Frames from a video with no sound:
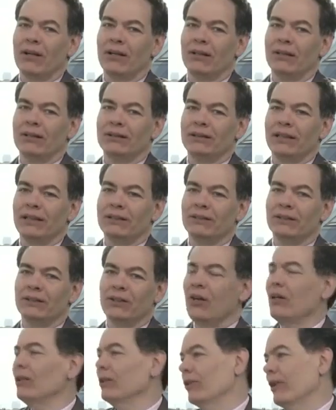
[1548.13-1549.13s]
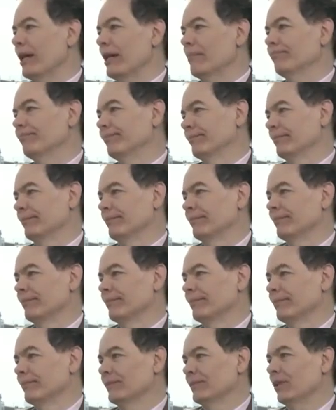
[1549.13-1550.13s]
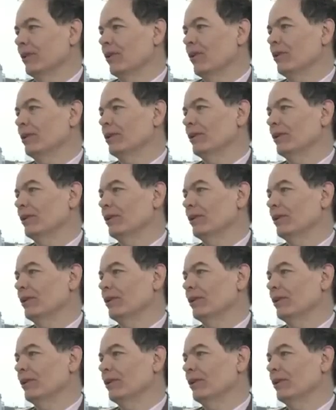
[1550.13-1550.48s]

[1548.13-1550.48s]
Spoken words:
are essentially a hologram. They're a